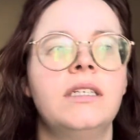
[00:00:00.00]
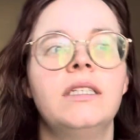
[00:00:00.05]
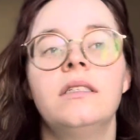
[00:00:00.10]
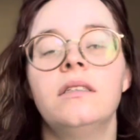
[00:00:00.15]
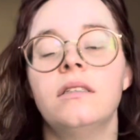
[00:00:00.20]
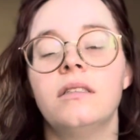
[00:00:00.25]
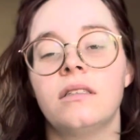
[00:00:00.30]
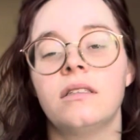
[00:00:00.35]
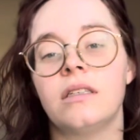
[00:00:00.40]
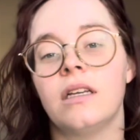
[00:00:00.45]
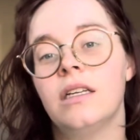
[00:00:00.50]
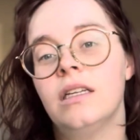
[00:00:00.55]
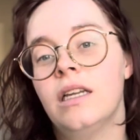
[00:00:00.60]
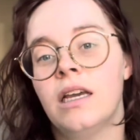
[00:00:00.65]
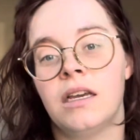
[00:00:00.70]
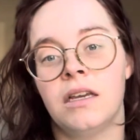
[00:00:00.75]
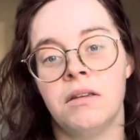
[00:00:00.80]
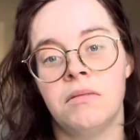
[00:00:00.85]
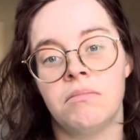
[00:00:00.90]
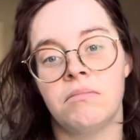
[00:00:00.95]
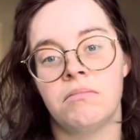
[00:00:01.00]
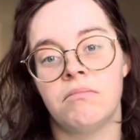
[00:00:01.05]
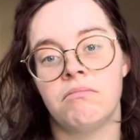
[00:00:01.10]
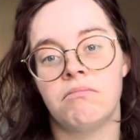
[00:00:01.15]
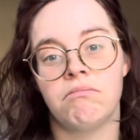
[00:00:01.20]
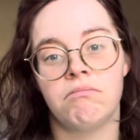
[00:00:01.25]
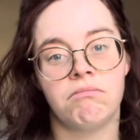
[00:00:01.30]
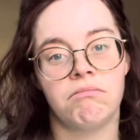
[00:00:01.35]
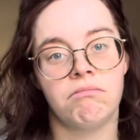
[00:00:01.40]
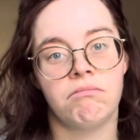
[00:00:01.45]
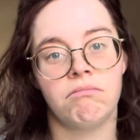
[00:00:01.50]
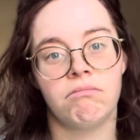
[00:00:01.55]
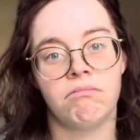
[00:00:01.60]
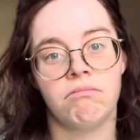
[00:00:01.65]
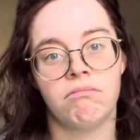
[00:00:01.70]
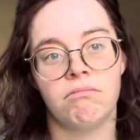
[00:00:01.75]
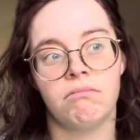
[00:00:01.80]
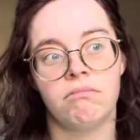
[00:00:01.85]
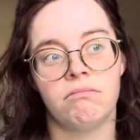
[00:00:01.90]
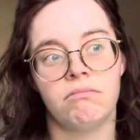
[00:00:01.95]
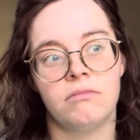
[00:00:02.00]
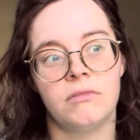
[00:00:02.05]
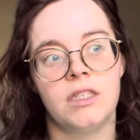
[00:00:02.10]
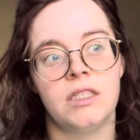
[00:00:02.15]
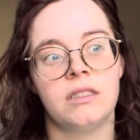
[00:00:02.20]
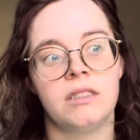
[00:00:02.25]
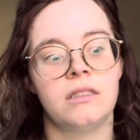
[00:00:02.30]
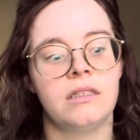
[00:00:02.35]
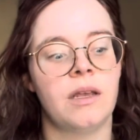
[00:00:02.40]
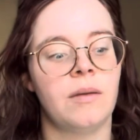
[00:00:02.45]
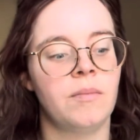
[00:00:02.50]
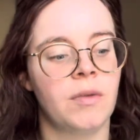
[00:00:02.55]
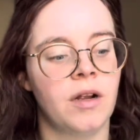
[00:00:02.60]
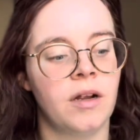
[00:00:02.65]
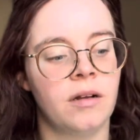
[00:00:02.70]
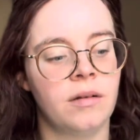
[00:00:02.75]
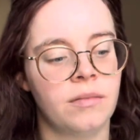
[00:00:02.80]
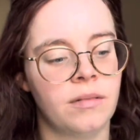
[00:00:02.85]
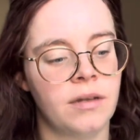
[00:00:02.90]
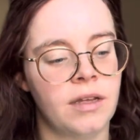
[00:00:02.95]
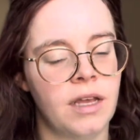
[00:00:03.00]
It's a Sunday, December.